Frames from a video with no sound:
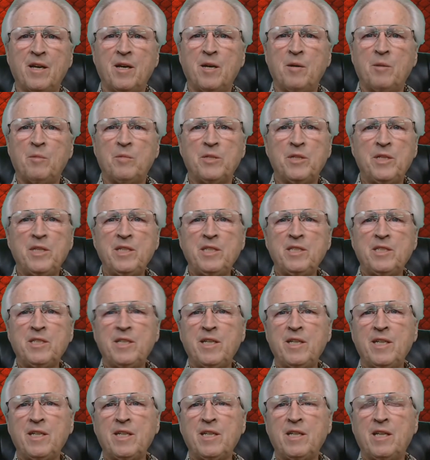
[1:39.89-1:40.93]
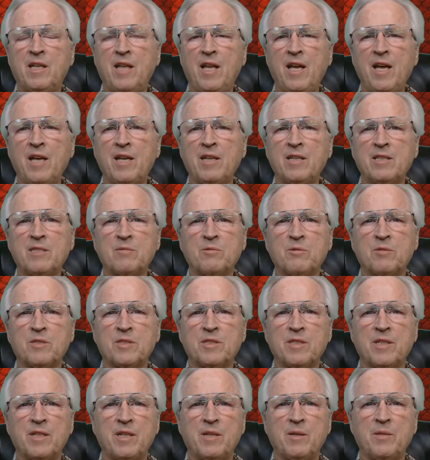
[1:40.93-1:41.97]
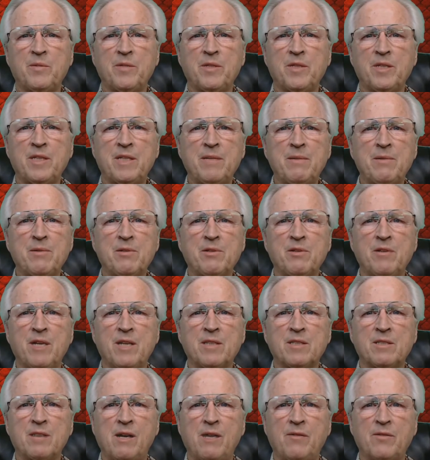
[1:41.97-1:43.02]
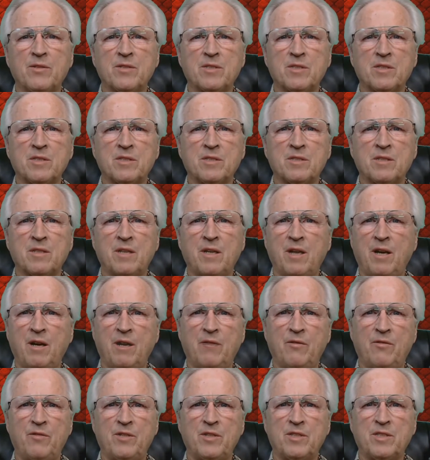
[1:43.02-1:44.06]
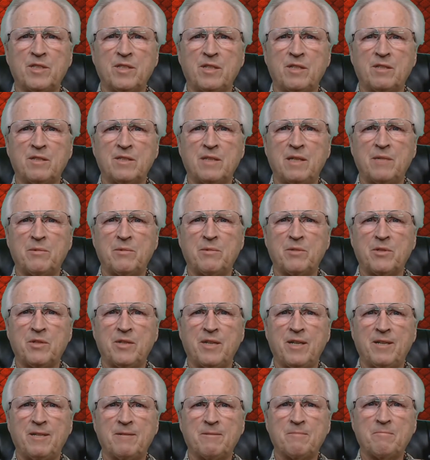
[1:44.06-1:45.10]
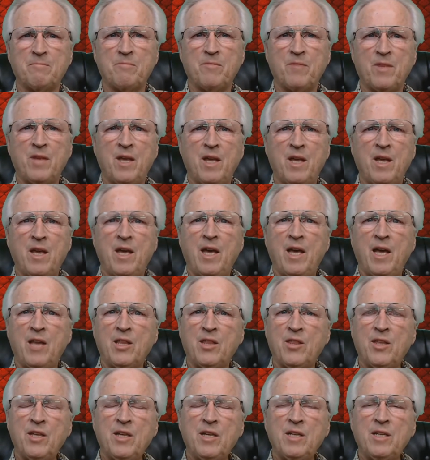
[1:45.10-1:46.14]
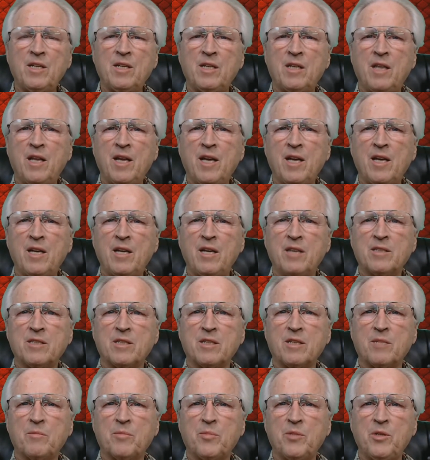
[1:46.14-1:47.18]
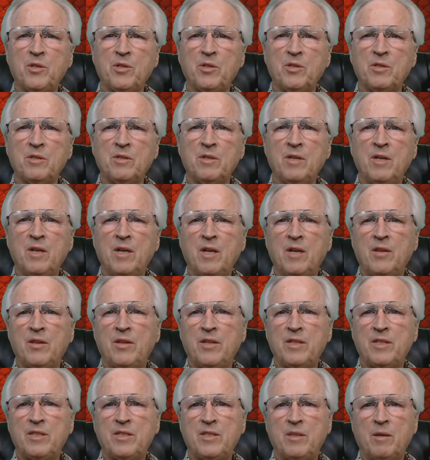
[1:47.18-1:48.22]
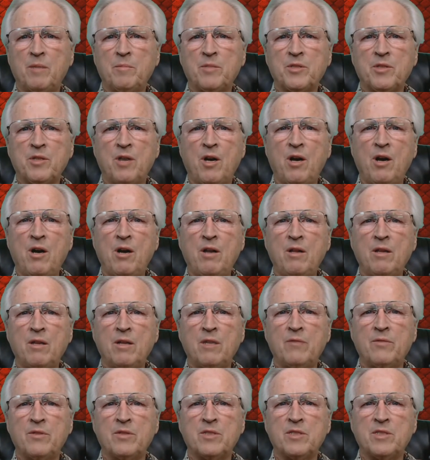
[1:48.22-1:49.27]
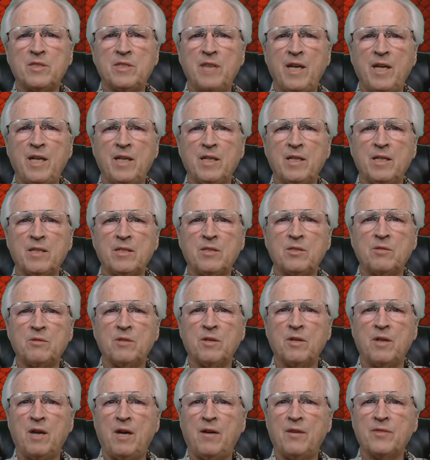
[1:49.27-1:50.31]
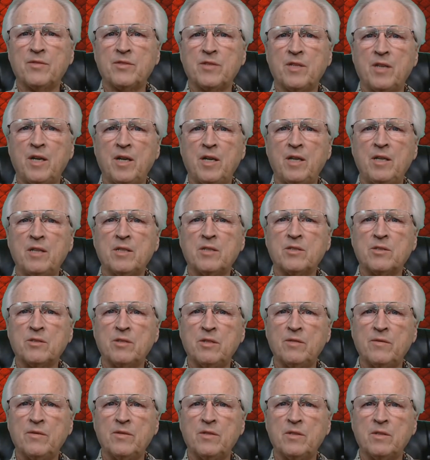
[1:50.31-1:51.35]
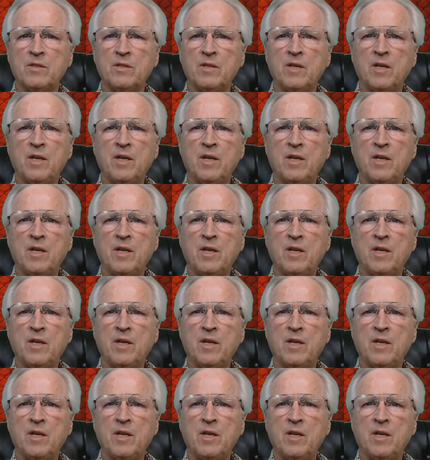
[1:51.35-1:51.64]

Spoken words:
But these thin clients were set up in the Democrats' offices, every single Democrat. A thin client is a computer that dumps all of its data to an offsite server.